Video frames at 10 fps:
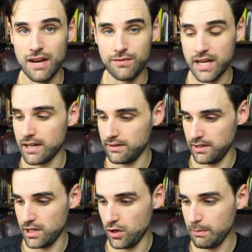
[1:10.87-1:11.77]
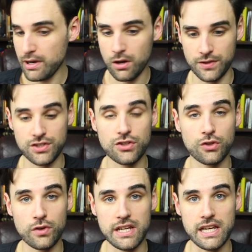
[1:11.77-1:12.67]
I've got, you know, up here on the
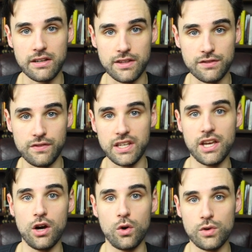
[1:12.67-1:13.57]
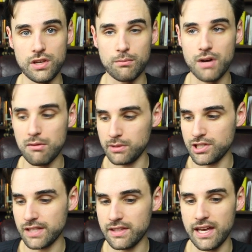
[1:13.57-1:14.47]
screen in this video. You can probably
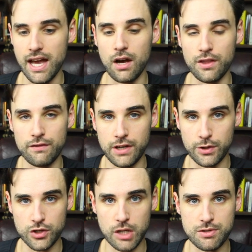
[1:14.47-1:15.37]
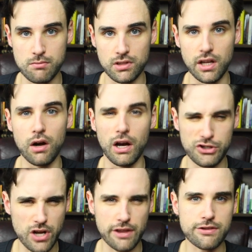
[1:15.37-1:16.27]
check that out in the video description below. I'll
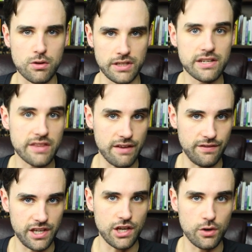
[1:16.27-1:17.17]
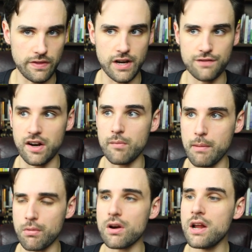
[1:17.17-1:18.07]
try to throw a link to that video in there if I
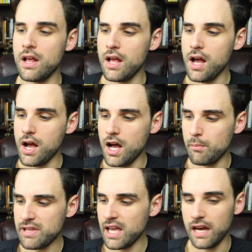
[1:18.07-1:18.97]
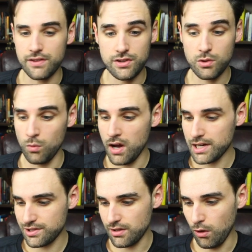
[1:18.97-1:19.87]
remember. Um, but yeah, you can
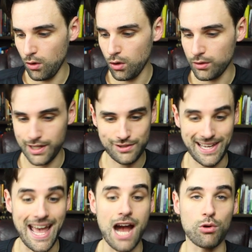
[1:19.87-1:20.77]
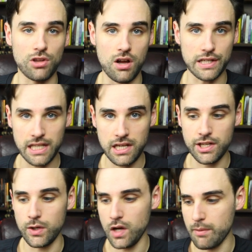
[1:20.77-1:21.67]
watch the whole, you know, it's like hour long
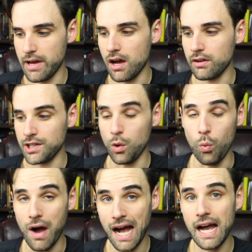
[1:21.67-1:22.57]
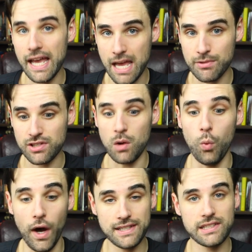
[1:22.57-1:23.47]
keynote about, you know, why
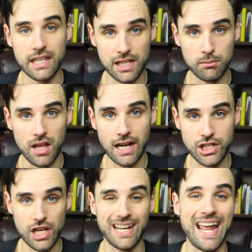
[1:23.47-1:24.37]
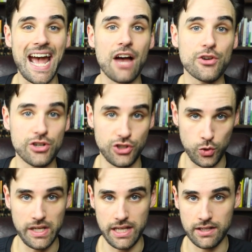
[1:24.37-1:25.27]
Amazon wants to get into blockchain and how they're
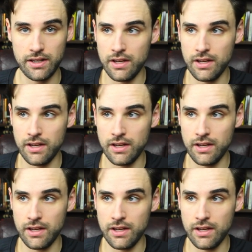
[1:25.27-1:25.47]
doing it.